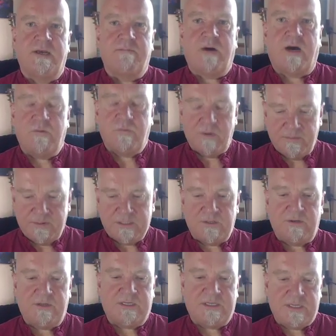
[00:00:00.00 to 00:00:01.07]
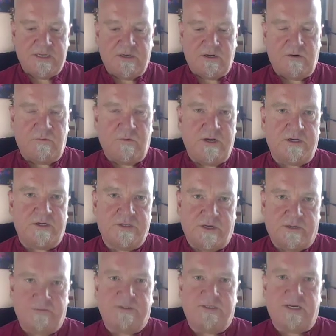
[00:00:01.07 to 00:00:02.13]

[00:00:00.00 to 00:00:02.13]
But I will be doing Ki Gong workshops.